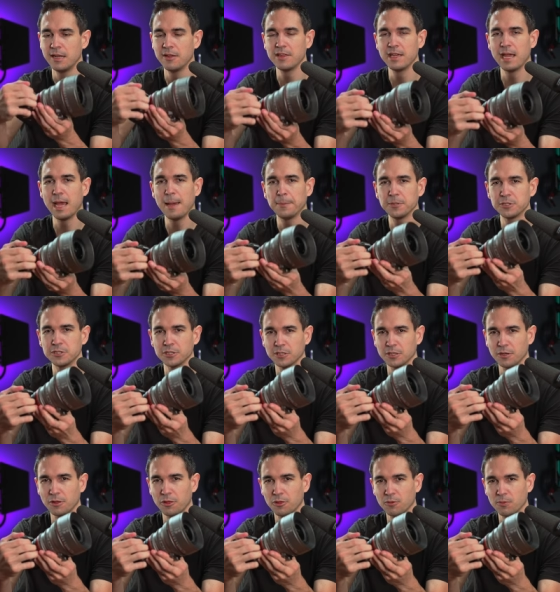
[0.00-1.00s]
Now the
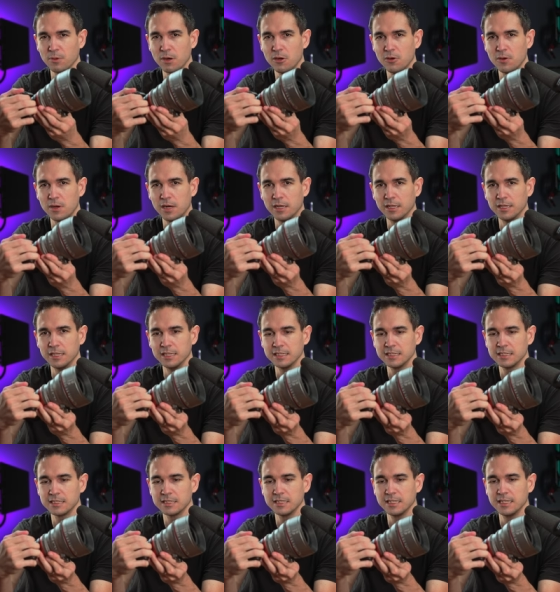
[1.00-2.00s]
aperture throw on
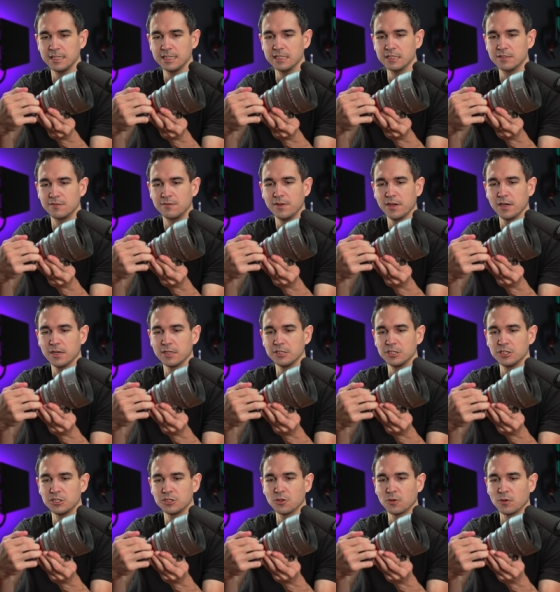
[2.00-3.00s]
this is very
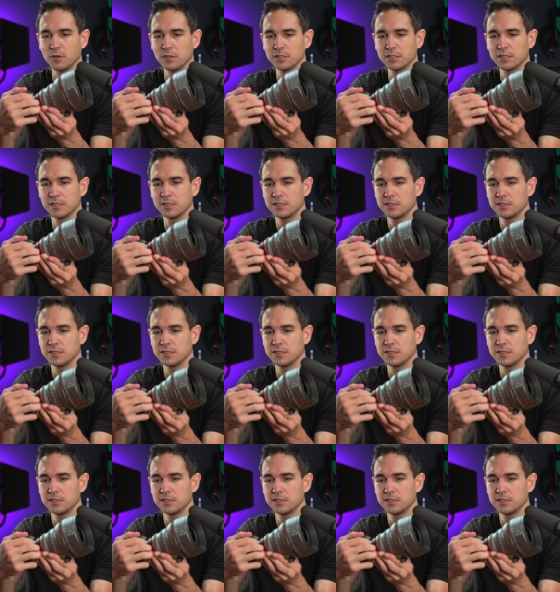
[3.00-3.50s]
short,